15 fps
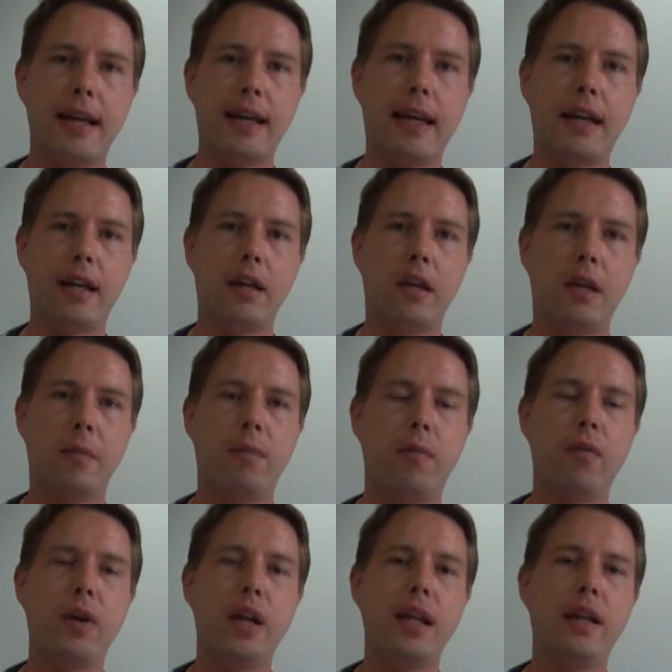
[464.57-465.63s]
And
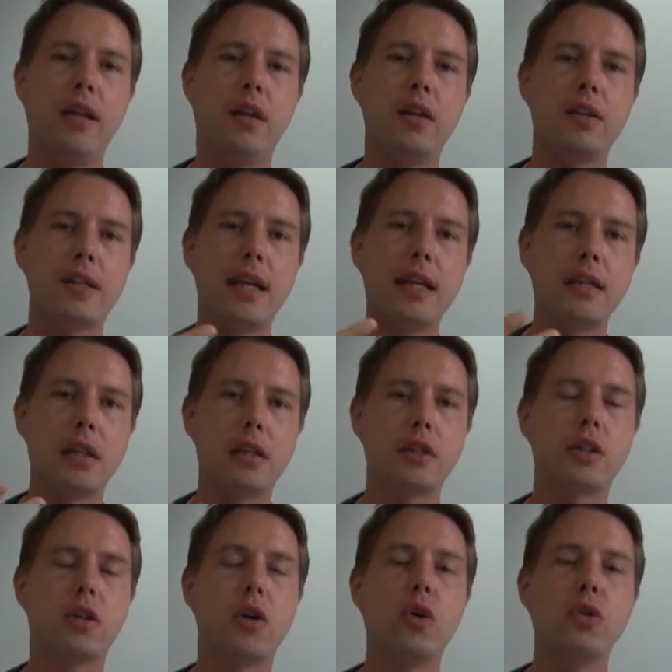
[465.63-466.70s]
when the skin
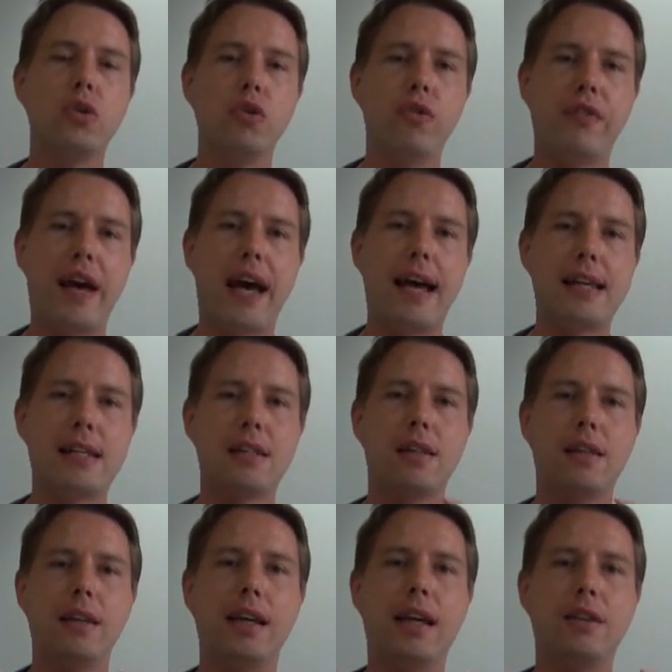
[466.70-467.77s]
cells grow too
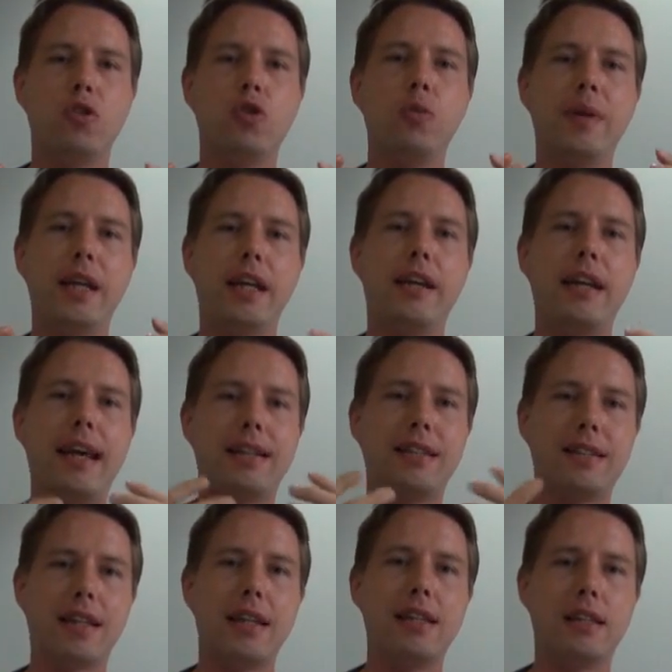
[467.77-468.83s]
fast, there are too many dead
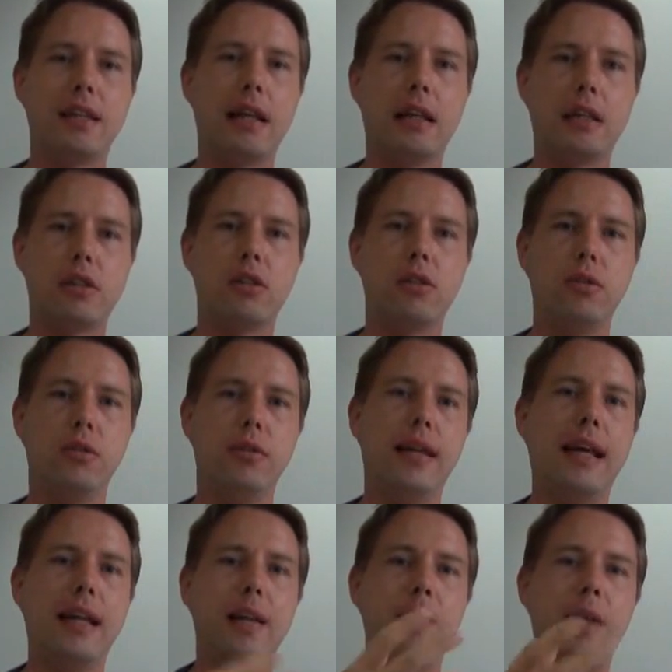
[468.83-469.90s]
skin cells to
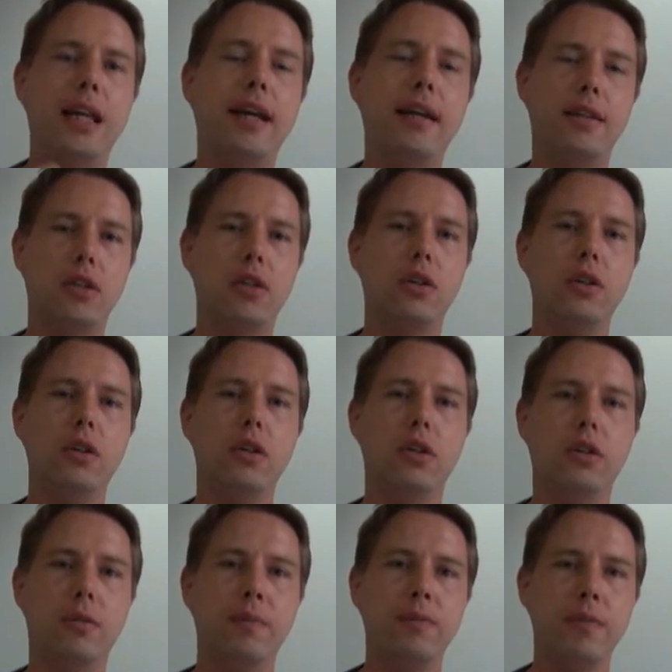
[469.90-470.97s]
eliminate, so
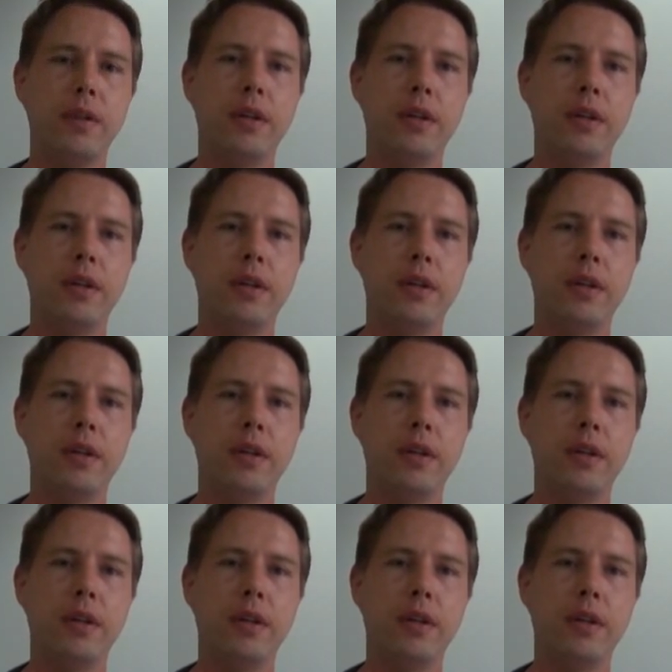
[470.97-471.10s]
your